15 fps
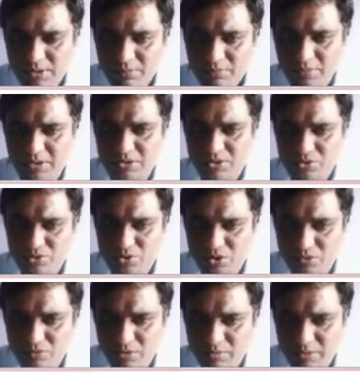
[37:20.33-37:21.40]
plus, so it
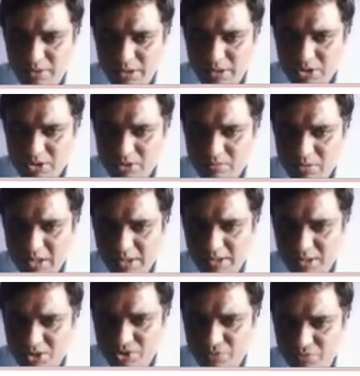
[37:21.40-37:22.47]
will be next
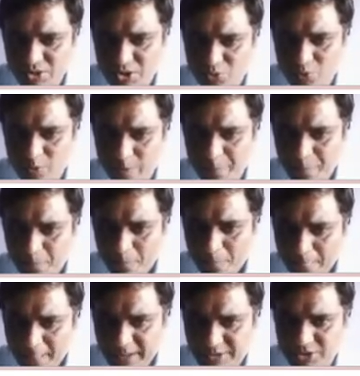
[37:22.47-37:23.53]
minus V2
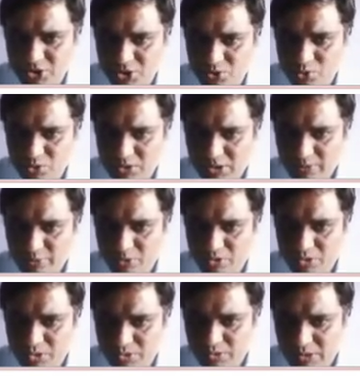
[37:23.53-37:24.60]
G2, here
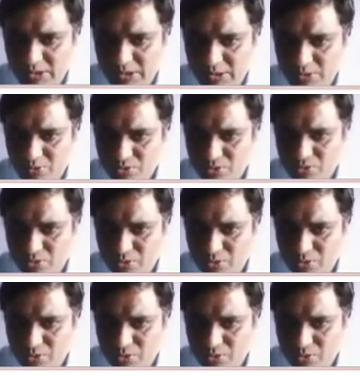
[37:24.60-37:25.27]
positive negative, so